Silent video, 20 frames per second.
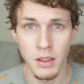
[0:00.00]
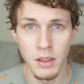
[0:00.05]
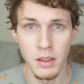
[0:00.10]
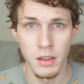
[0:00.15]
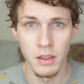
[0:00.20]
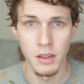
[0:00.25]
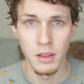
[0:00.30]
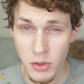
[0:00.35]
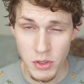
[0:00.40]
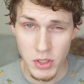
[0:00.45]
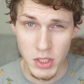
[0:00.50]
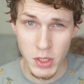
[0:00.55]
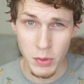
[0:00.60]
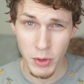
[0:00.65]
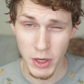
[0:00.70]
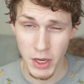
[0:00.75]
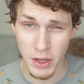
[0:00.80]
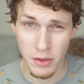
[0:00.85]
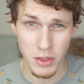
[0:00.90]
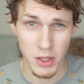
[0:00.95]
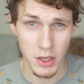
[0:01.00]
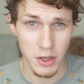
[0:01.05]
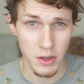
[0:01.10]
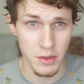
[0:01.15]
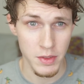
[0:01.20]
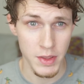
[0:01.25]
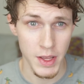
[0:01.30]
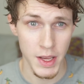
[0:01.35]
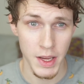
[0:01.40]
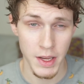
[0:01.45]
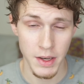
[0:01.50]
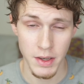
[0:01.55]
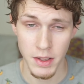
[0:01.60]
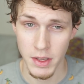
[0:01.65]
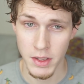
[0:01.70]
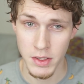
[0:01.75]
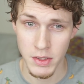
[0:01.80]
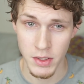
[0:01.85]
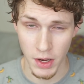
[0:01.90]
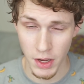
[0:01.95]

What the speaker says: So if you're someone out there that is